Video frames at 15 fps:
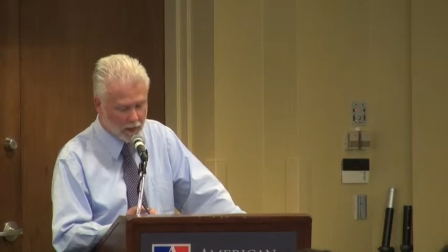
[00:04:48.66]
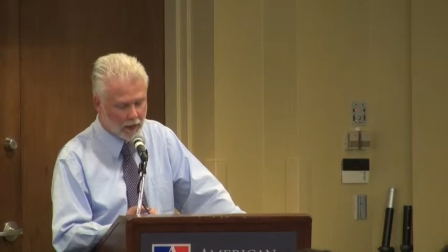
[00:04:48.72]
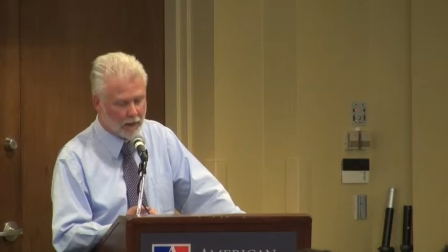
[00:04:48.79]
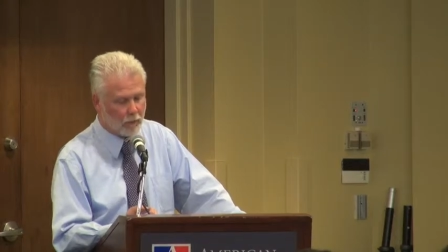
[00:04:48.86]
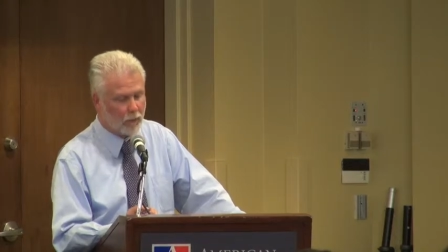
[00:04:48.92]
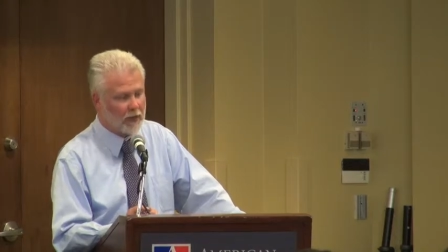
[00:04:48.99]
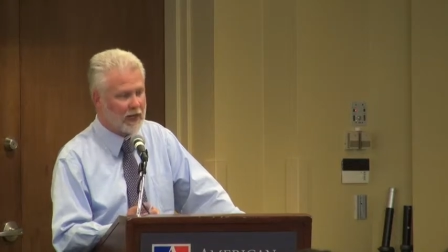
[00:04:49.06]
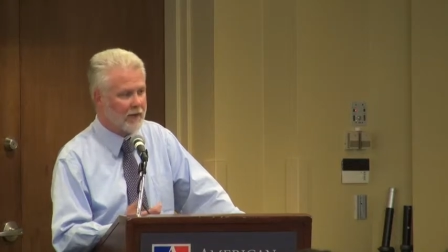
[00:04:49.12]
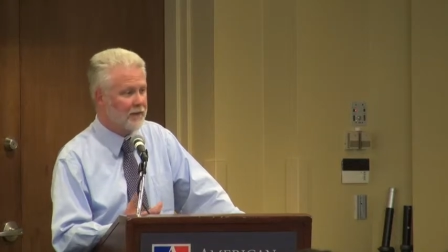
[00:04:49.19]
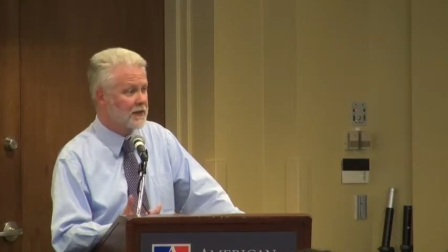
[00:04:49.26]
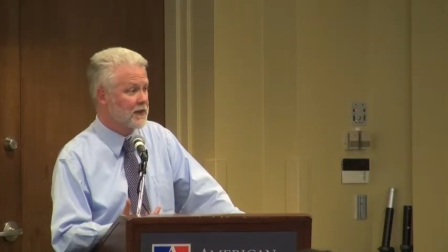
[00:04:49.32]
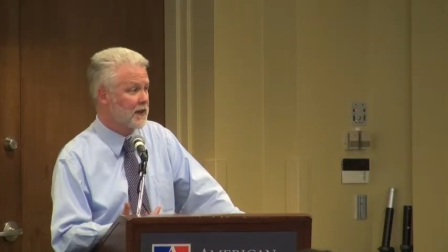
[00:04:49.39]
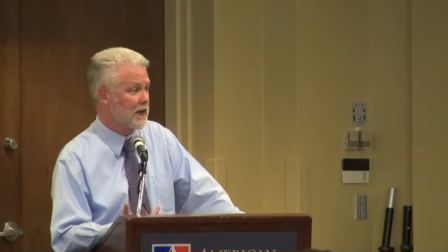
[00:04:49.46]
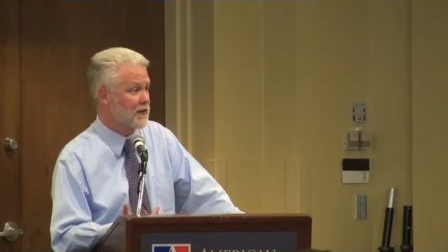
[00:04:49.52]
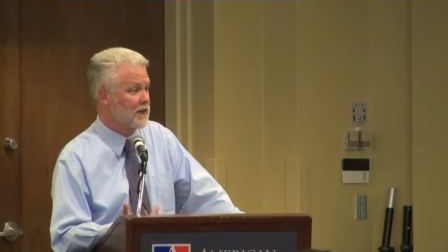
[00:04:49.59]
Um, we
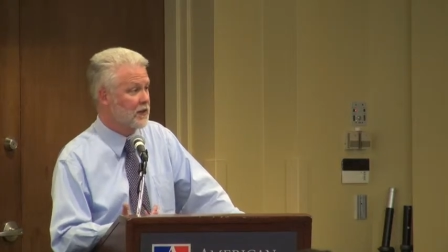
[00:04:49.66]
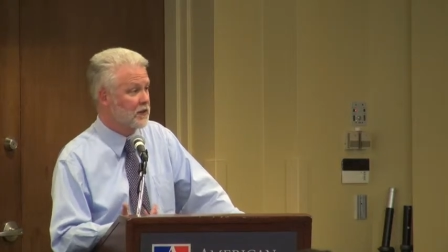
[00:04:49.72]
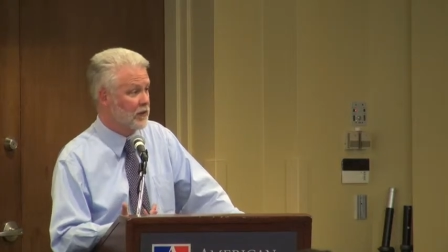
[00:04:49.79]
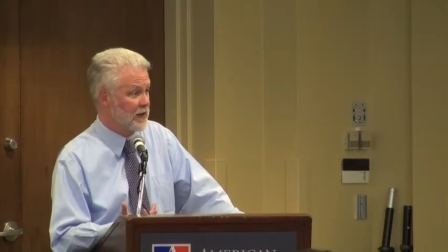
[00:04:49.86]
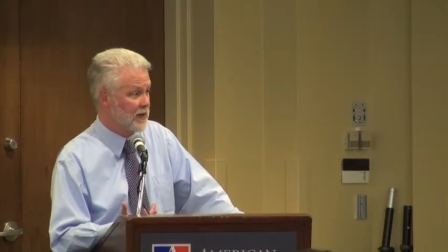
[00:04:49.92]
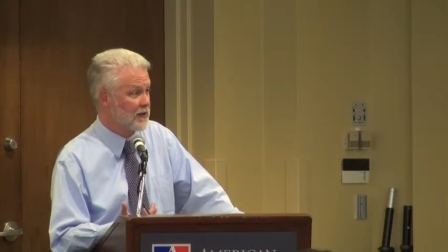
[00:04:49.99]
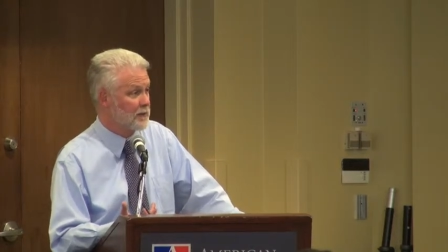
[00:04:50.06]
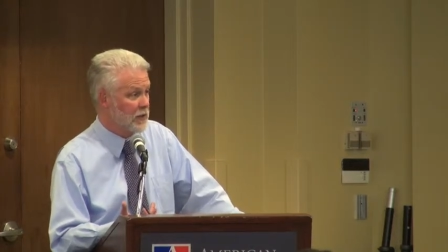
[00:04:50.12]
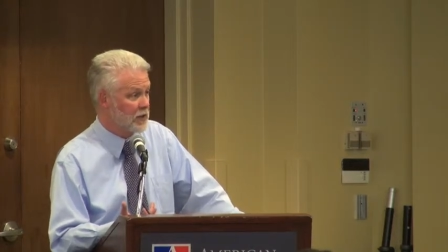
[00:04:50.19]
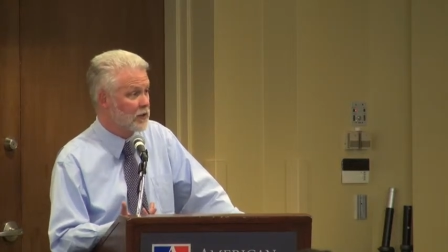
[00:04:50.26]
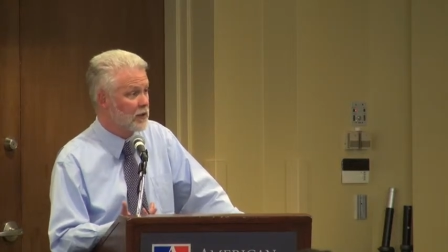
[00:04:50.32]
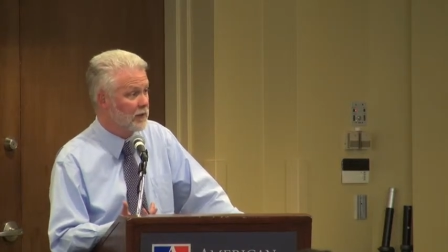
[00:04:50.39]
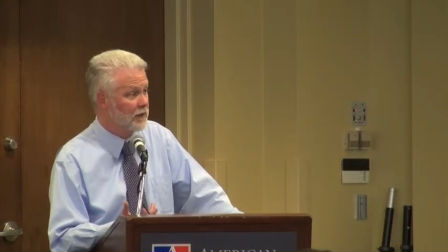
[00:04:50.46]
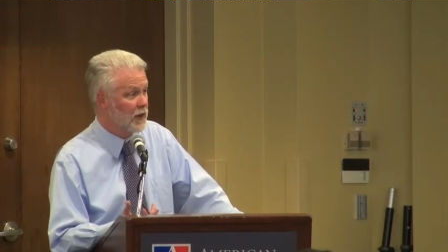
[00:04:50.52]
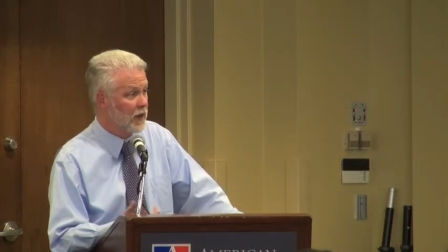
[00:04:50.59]
emphasize the
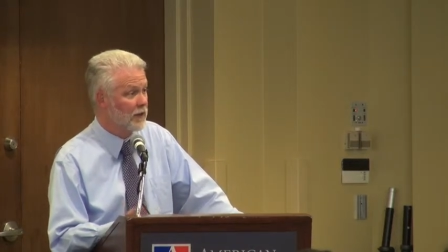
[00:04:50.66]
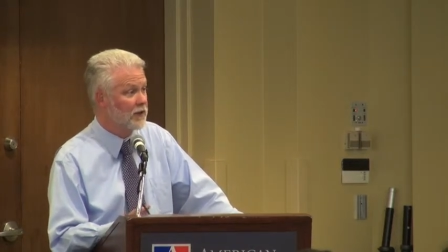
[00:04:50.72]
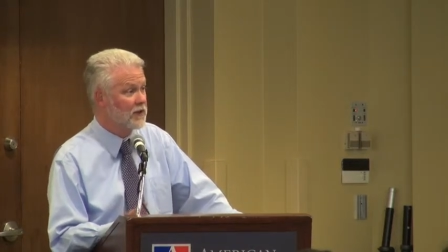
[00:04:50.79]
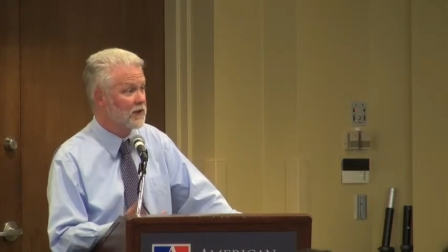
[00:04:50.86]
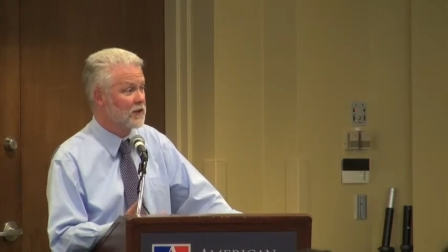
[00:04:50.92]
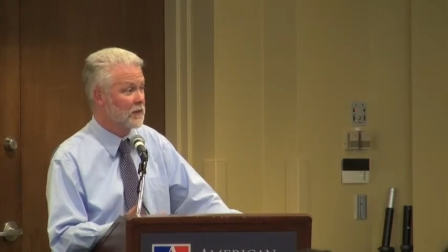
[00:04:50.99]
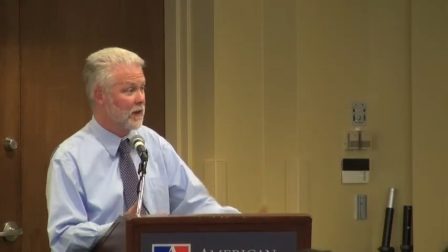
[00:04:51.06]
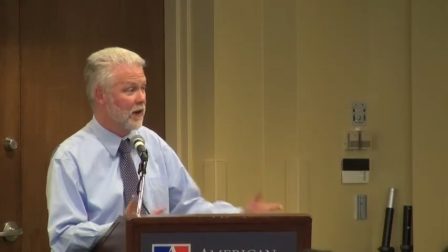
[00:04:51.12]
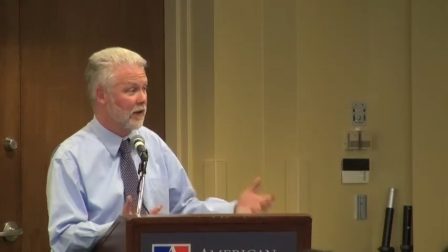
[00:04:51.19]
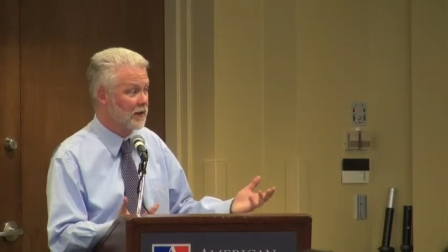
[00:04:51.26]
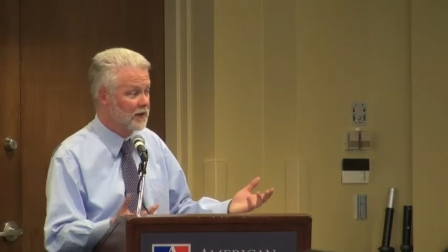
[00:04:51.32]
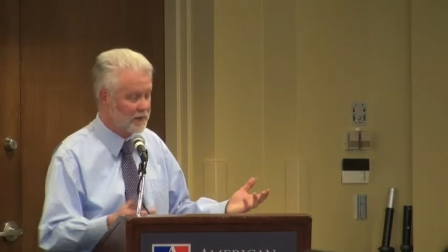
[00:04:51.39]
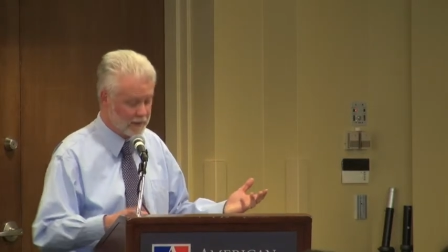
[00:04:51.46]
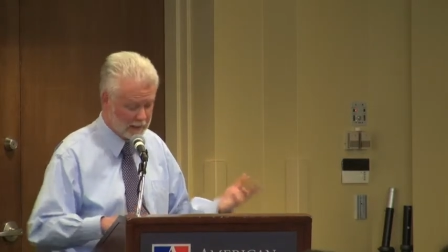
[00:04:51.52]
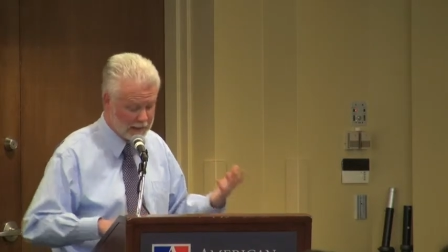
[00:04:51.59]
transmission of knowledge since we are
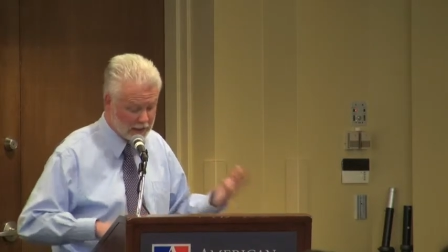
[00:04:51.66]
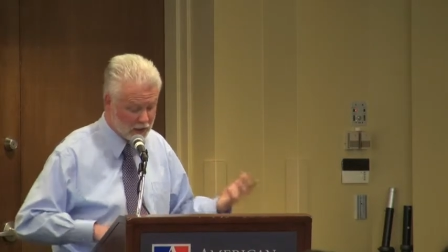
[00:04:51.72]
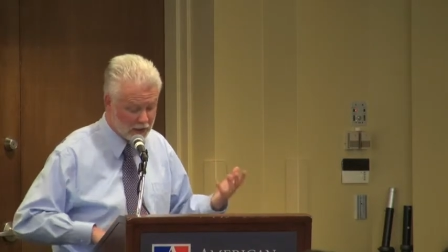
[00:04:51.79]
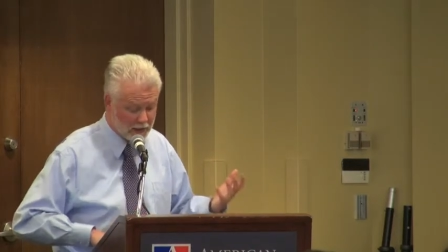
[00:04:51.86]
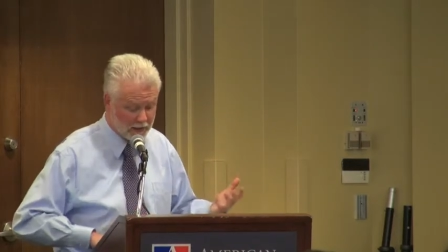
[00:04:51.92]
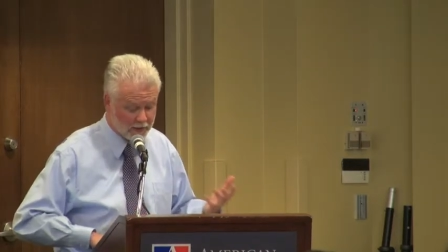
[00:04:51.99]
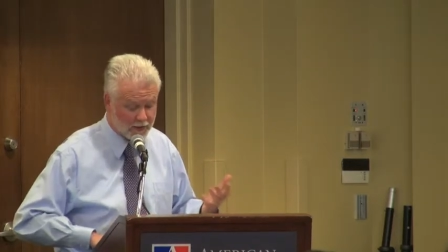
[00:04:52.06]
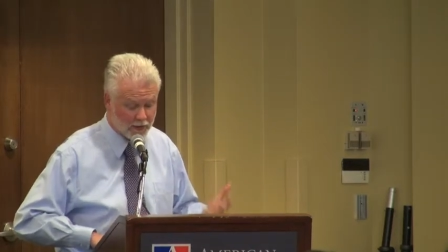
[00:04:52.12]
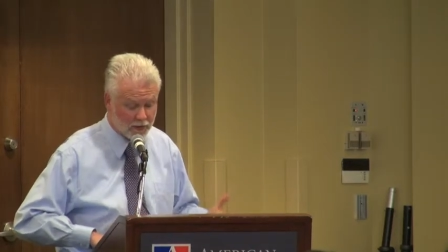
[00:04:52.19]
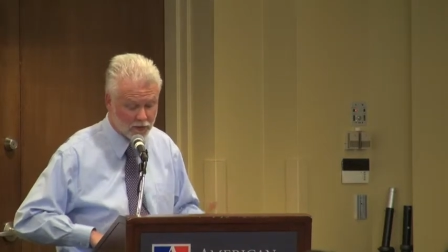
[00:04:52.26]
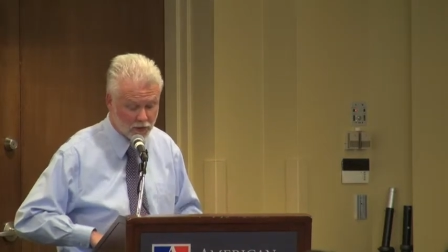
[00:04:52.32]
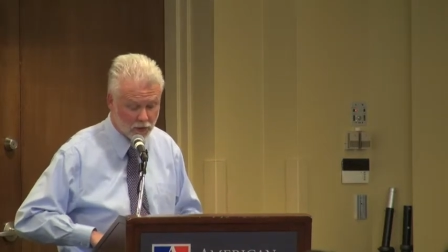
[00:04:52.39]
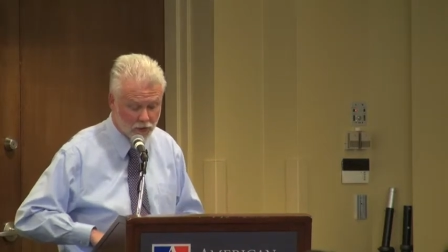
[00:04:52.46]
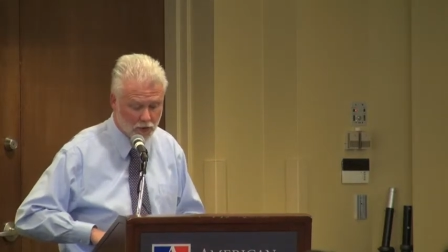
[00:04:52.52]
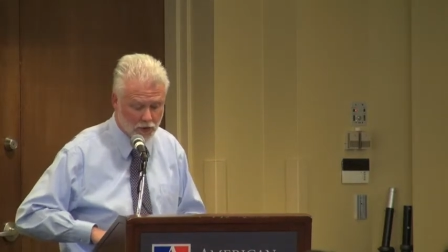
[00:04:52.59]
a teaching
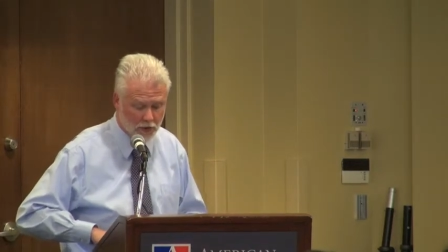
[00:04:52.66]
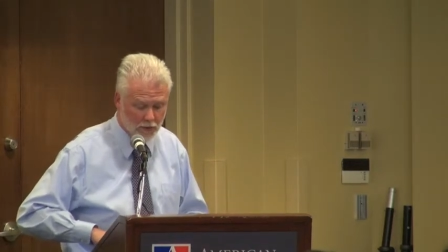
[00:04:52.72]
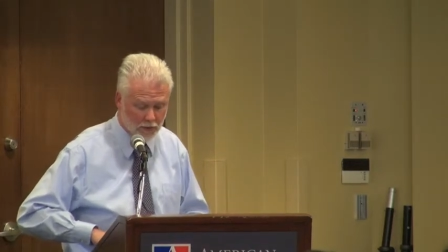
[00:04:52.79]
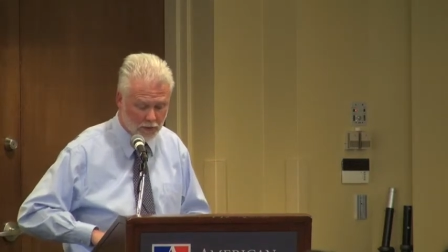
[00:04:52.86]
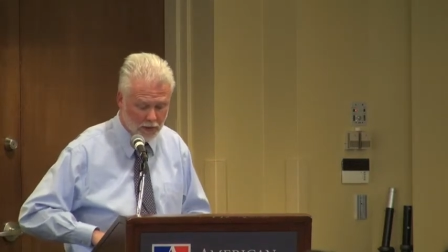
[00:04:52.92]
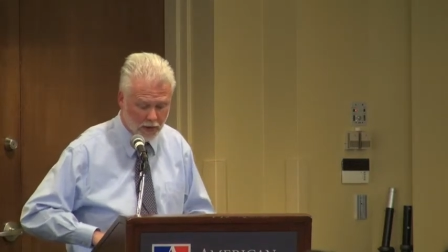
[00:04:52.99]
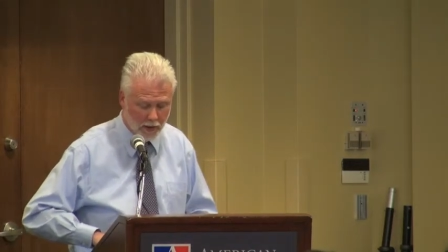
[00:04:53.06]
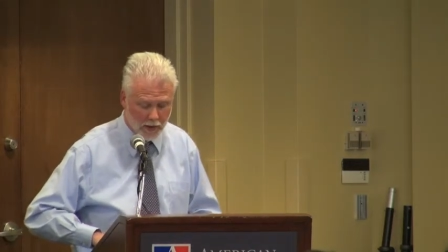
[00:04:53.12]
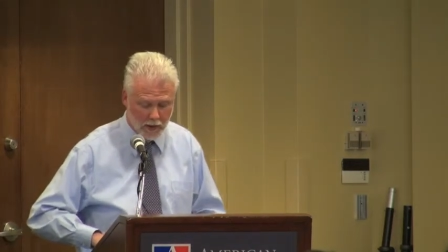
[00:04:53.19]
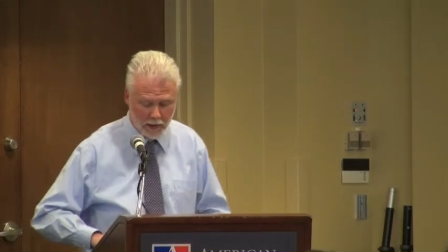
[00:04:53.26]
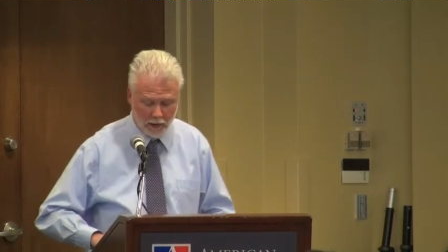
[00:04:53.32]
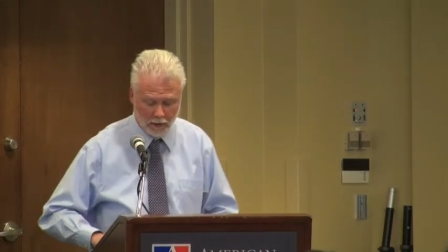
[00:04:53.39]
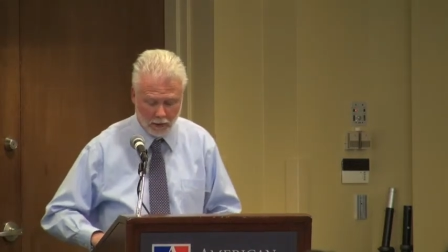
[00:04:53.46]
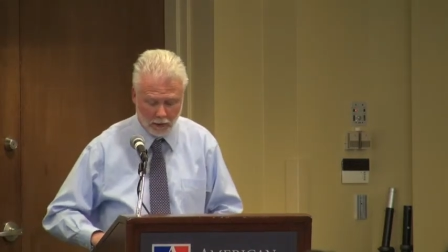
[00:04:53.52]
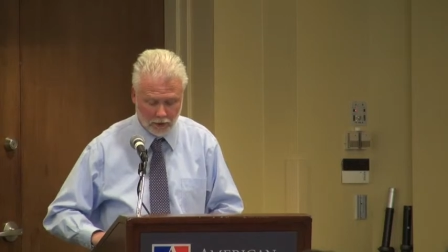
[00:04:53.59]
institution uh,
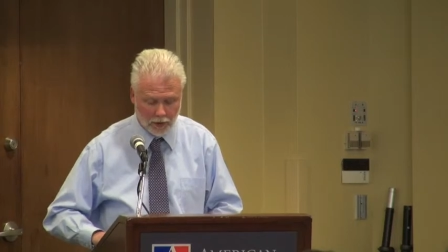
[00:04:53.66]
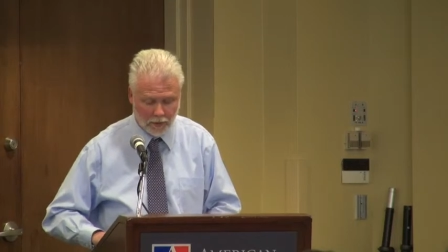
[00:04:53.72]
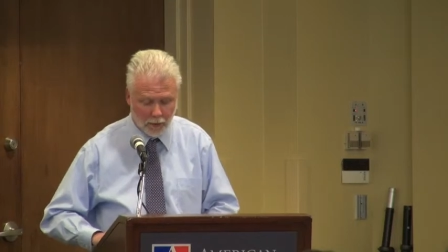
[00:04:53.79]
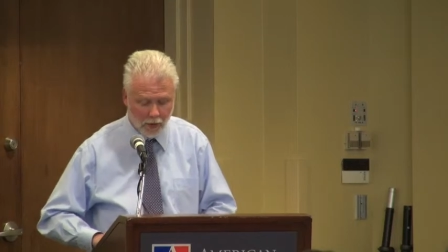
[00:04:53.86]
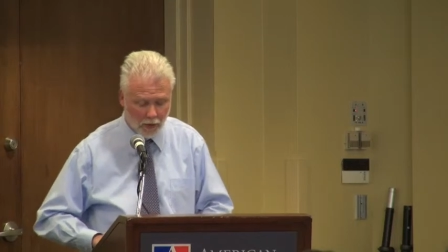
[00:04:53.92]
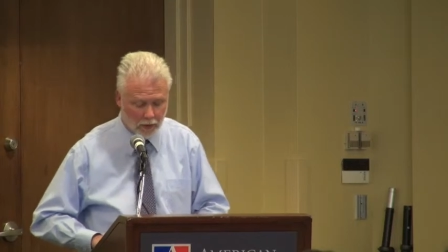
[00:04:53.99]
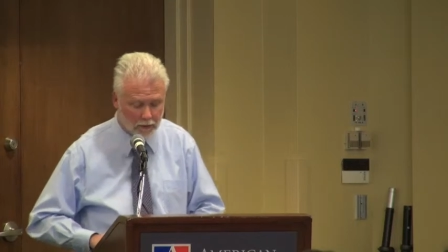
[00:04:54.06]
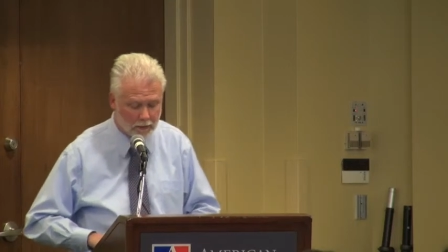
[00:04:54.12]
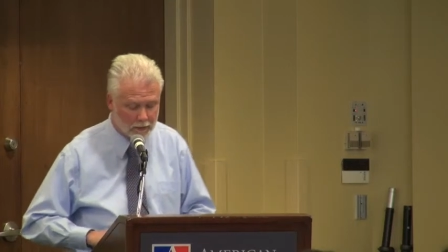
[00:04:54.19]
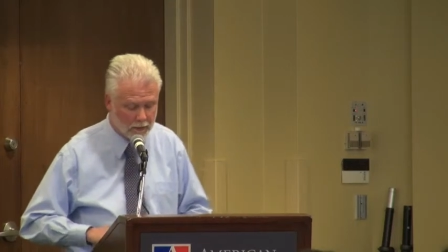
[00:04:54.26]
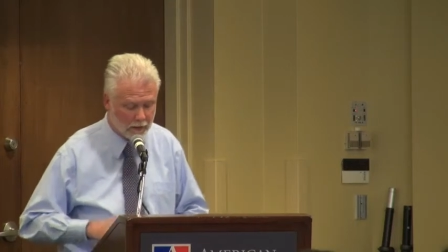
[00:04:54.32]
in large part.